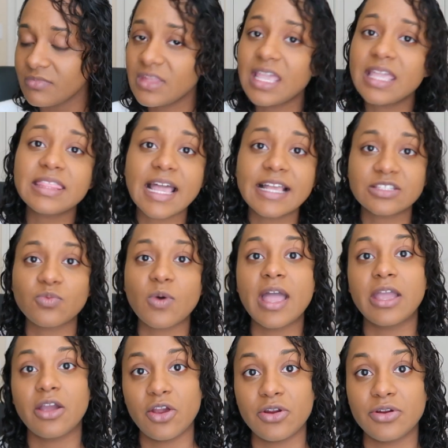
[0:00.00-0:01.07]
and that's why
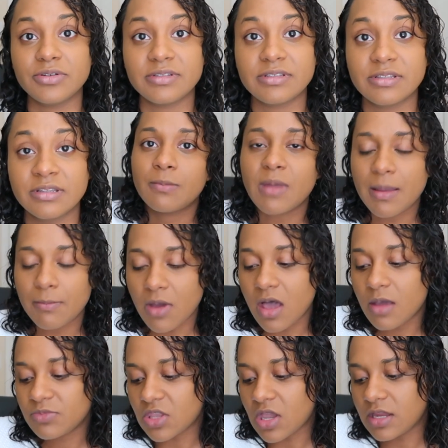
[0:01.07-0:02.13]
it hurts. My
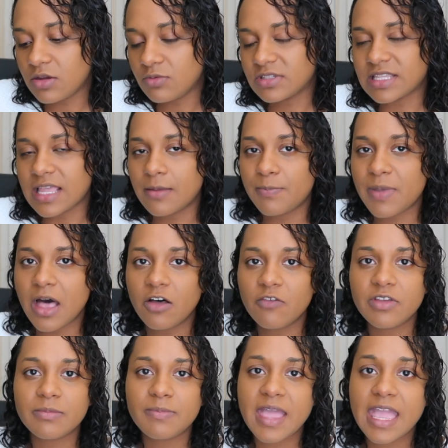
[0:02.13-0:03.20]
mom thought it was like
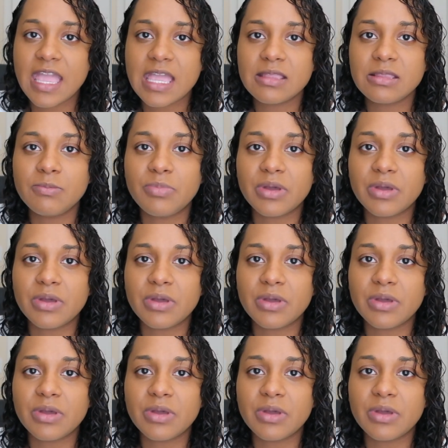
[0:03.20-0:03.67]
pelvic pain,